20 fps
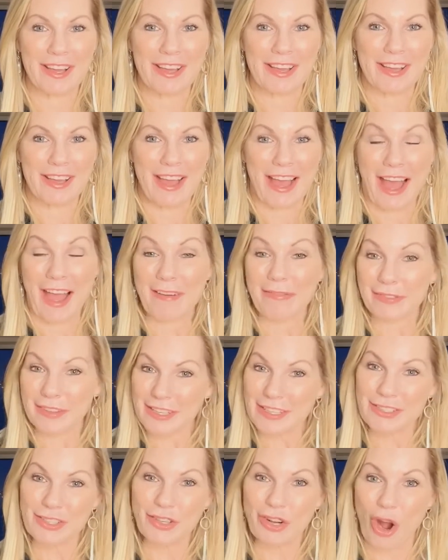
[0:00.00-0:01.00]
have
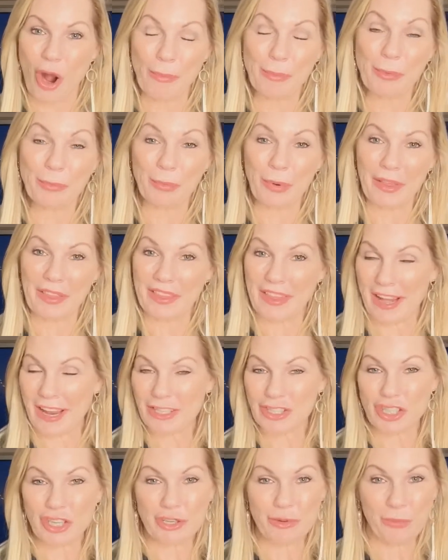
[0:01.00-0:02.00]
things in common with, that
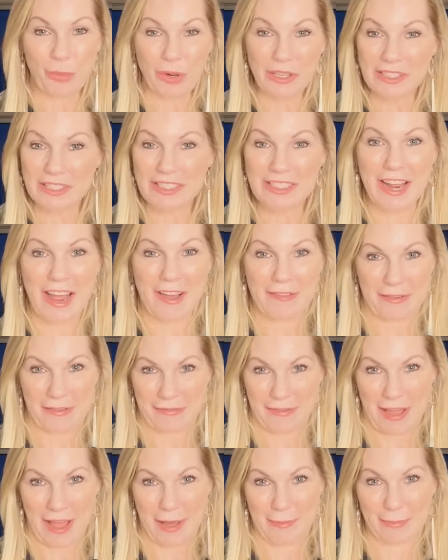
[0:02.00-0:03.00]
actually wants to have a
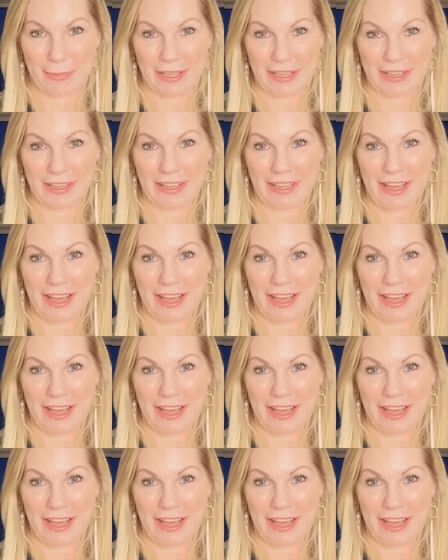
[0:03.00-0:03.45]
family.